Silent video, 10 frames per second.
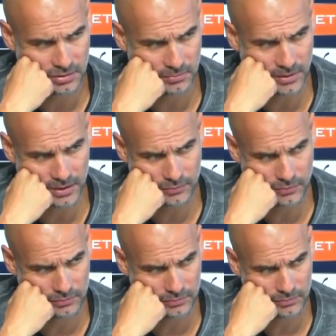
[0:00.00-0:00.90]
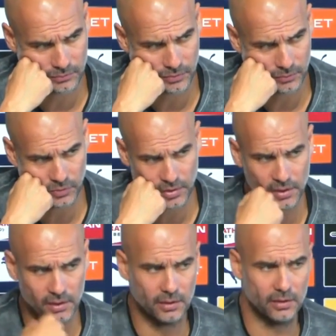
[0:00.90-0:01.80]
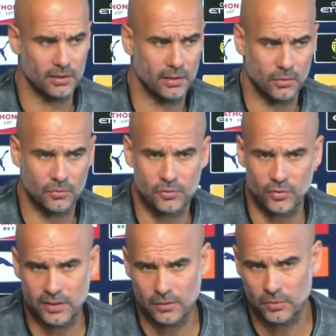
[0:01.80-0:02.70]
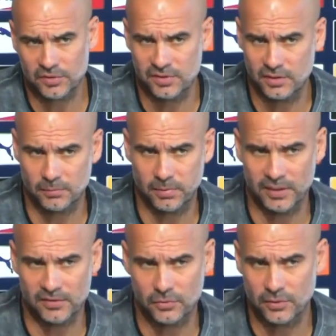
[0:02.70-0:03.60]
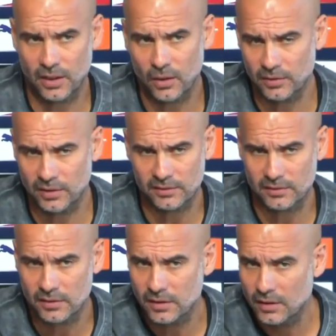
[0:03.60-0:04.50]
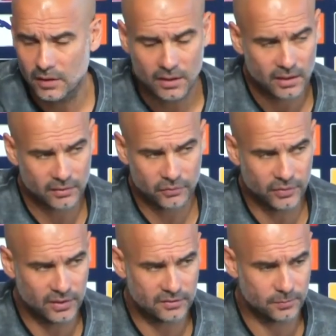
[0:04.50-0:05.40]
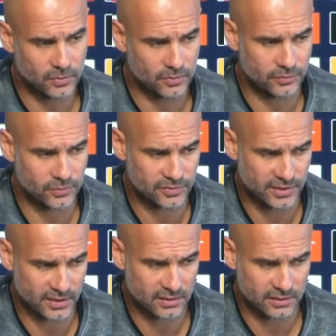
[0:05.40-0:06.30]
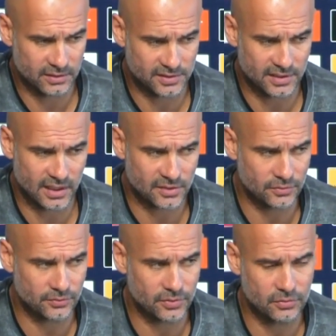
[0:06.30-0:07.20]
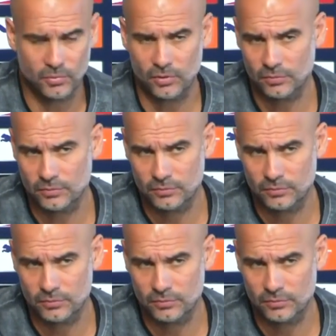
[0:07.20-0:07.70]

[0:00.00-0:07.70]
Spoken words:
came back from Ukraine, and now we're training. We'll see the players today, how he feels for take the selection for tomorrow.